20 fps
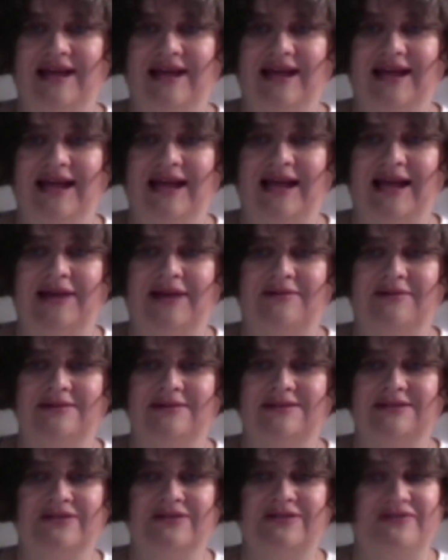Uh,
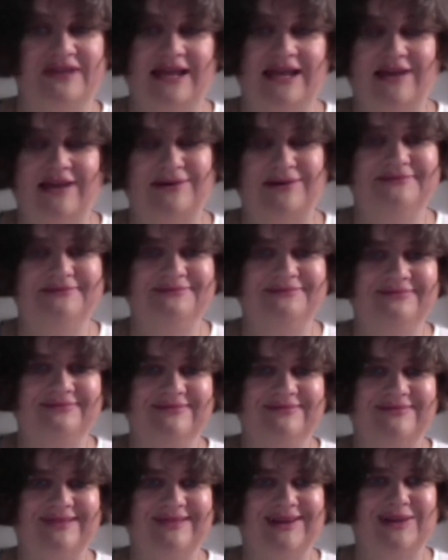so for now,
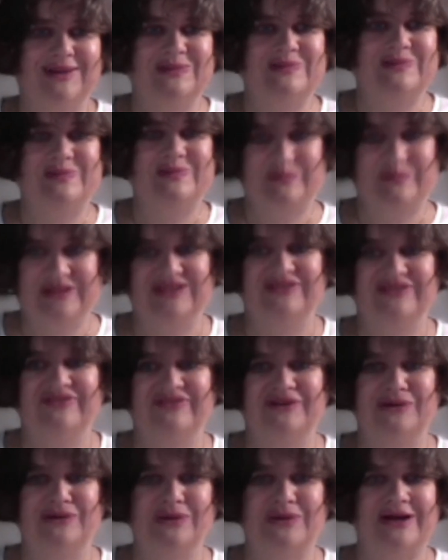I bid you
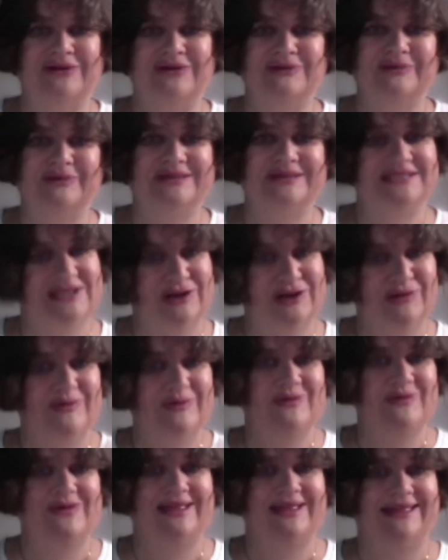farewell, but tell
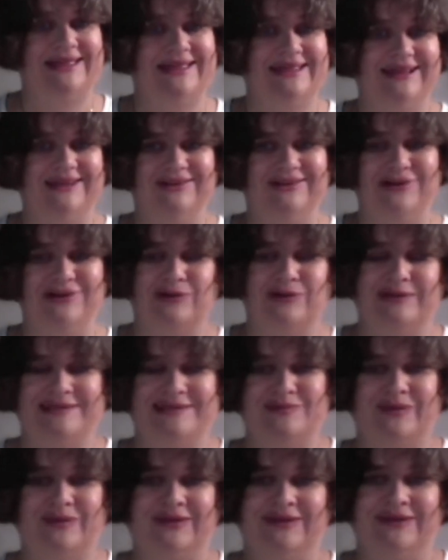me what you think in the
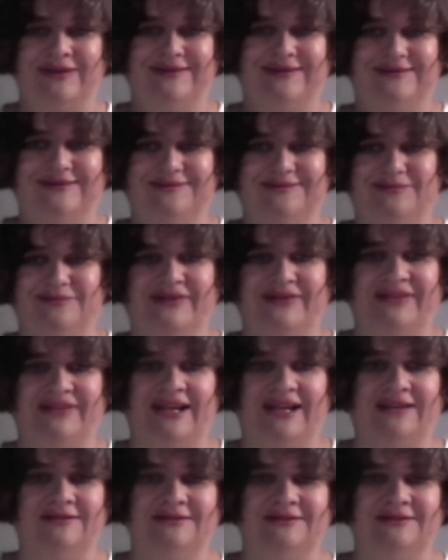comments below. Bye for now.